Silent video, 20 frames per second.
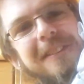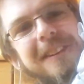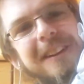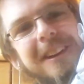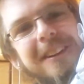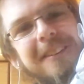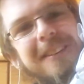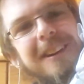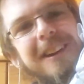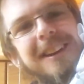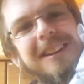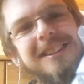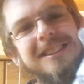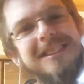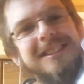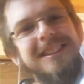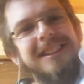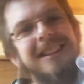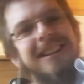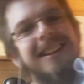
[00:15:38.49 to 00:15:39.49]
feeling great.
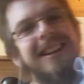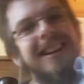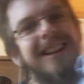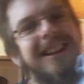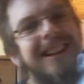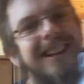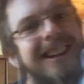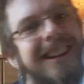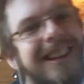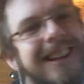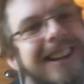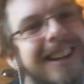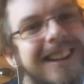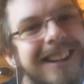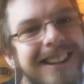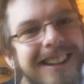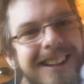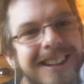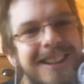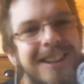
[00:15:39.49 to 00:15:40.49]

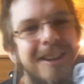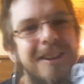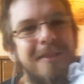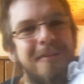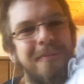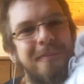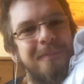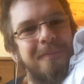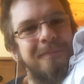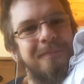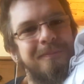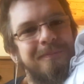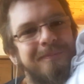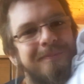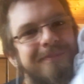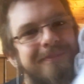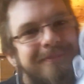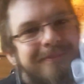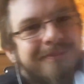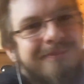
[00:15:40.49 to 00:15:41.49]
Um,
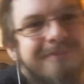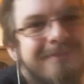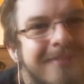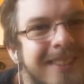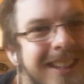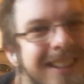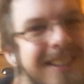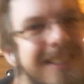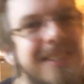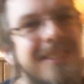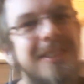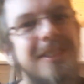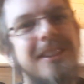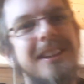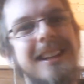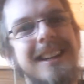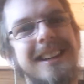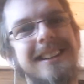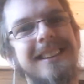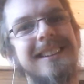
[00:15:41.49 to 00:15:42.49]
so,
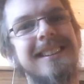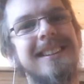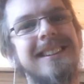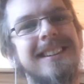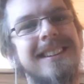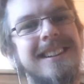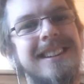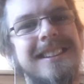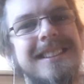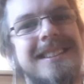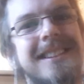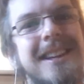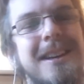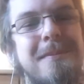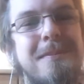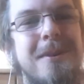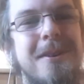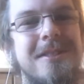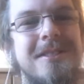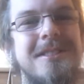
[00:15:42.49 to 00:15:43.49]
yeah,
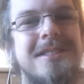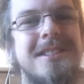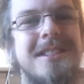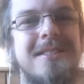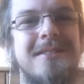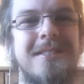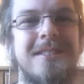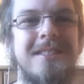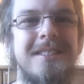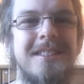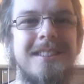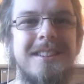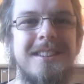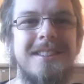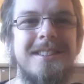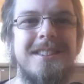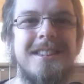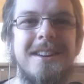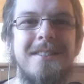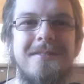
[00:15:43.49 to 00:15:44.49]
stay positive
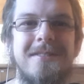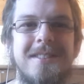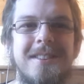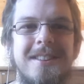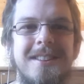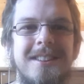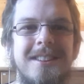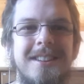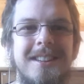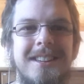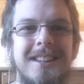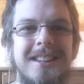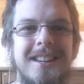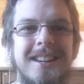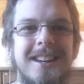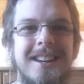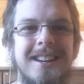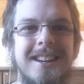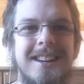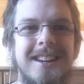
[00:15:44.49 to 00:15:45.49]
and definitely
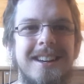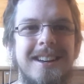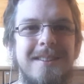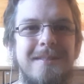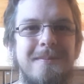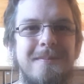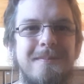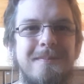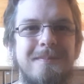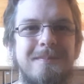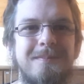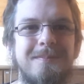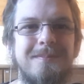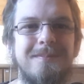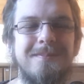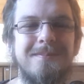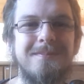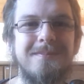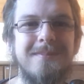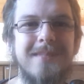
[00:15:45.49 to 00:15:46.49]
um,
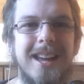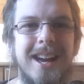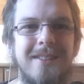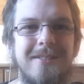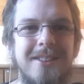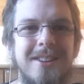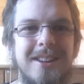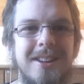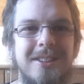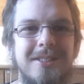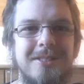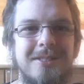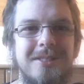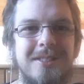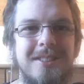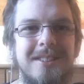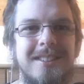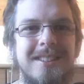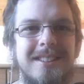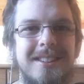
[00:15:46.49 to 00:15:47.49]
have a nice
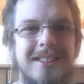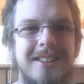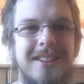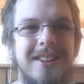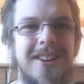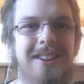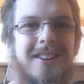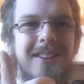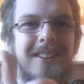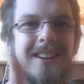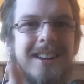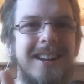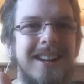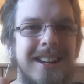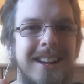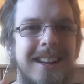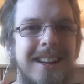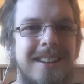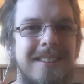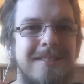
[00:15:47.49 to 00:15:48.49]
one, you know.
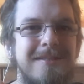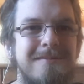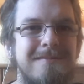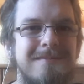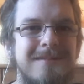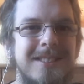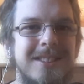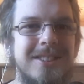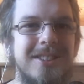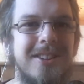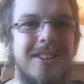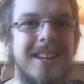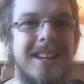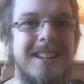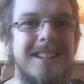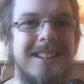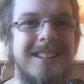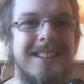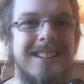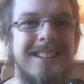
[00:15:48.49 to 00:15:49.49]
Uh, so,
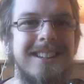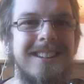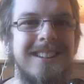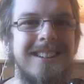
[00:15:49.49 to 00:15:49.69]
yeah,